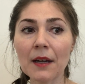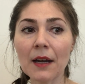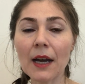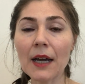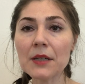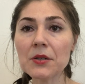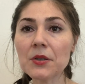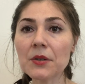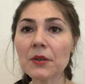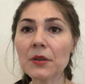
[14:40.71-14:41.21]

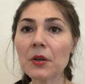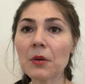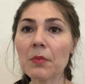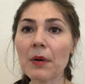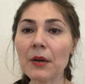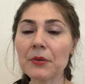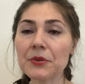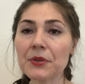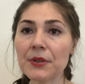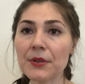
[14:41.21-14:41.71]
I don't know
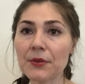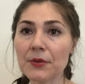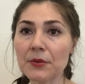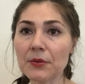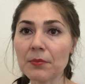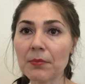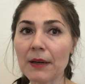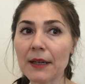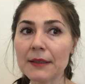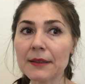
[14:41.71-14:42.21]
about
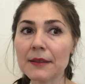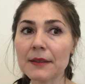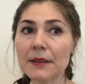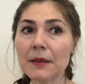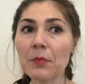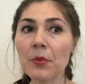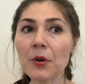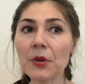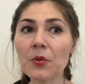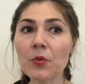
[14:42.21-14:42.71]
you, but
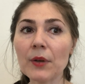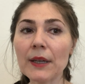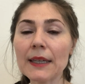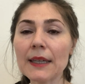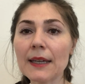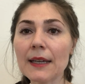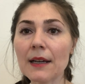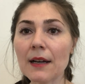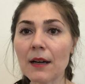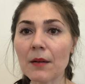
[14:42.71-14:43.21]
upon
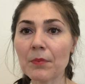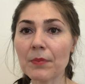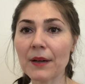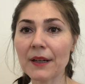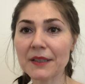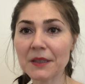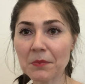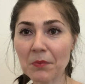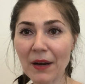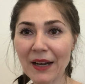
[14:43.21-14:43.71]
waking up,
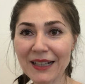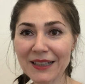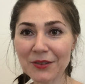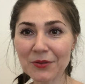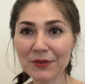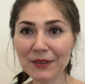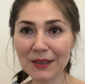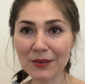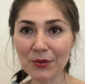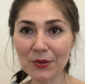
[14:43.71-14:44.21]
I smile
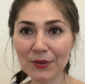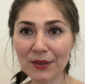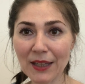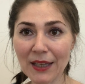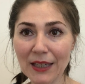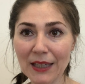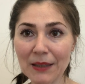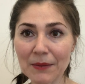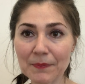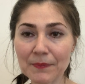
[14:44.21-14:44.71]
to the new
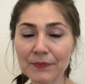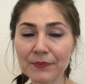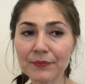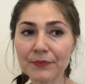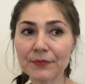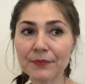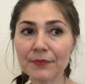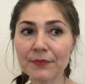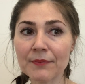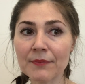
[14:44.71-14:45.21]
day.
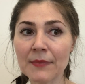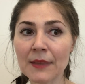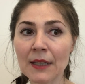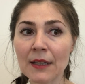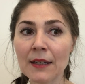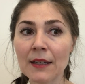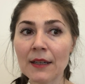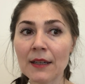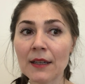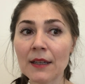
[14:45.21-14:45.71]

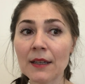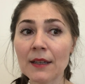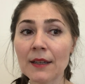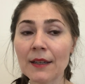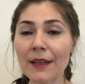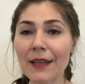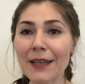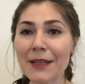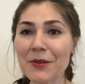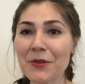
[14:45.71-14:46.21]

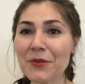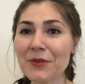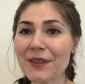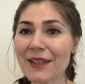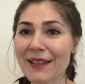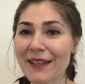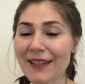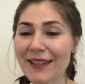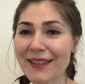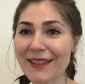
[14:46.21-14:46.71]
A new
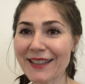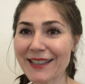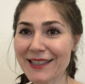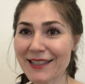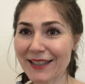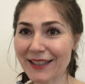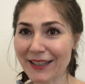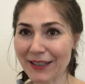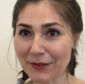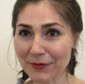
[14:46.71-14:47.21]
day is
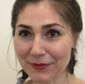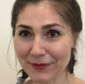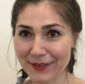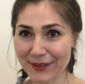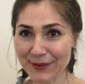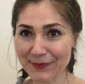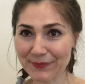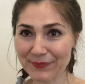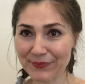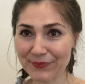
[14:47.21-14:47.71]
a
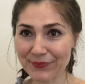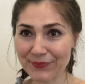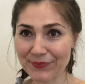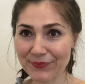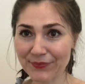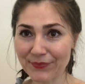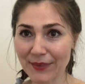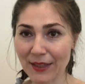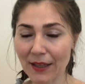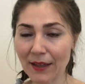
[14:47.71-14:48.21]
gift.
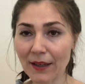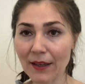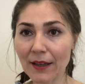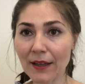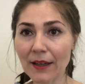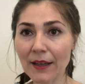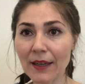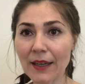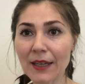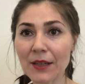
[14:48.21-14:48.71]

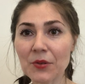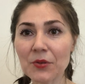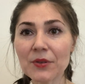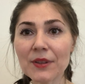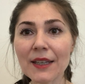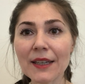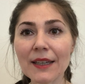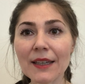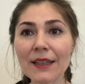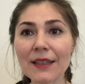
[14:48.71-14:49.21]
A new
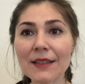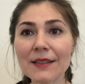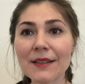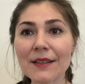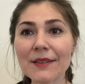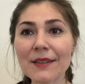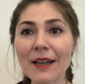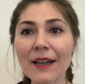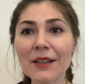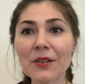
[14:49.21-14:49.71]
day is
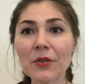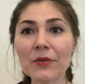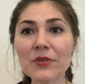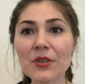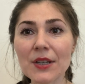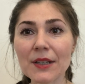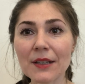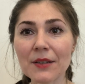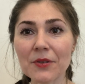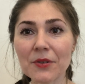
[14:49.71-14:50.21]
a sign of
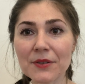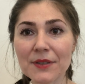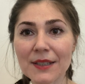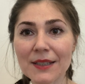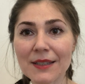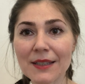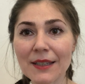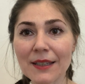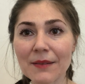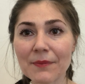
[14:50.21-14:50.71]

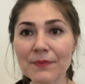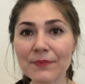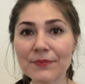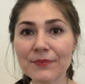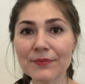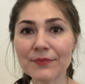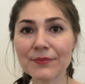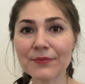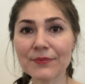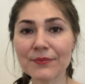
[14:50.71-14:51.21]
generosity.
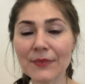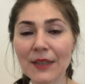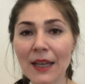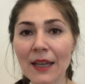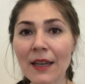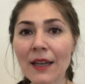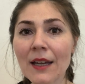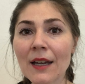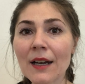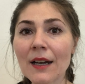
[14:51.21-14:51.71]

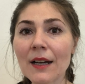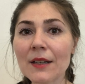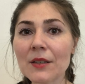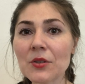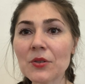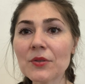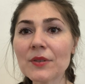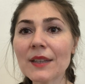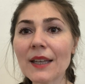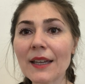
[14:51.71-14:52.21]
A
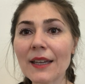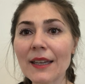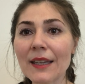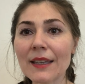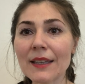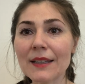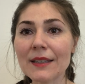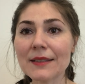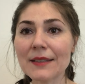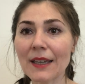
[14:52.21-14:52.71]
new day
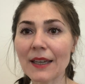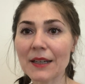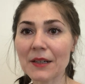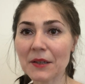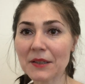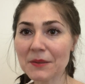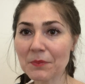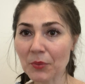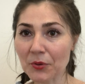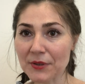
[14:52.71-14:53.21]
is a
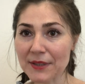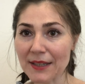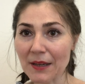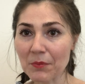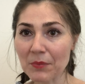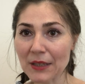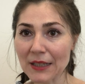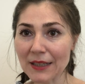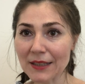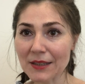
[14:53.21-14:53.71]

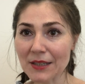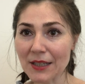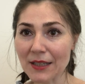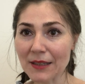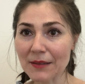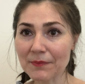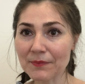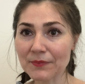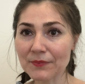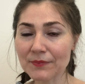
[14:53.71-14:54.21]

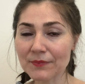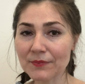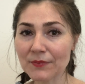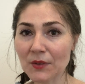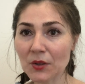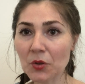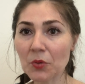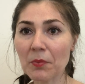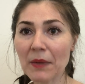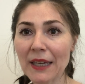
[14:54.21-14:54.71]
responsibility
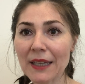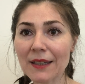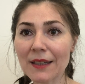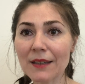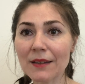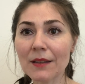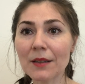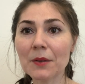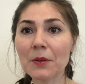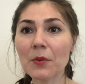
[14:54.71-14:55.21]
to make
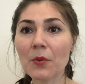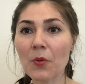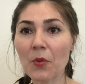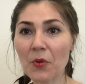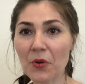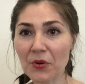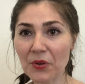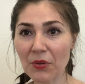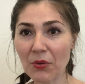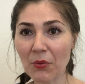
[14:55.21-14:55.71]
it
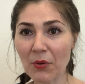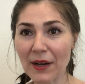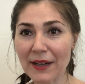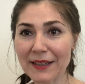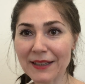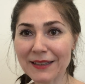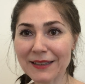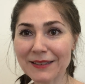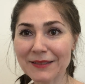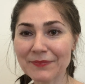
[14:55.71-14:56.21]

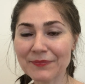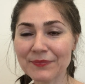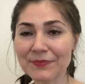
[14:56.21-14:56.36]
worthwhile.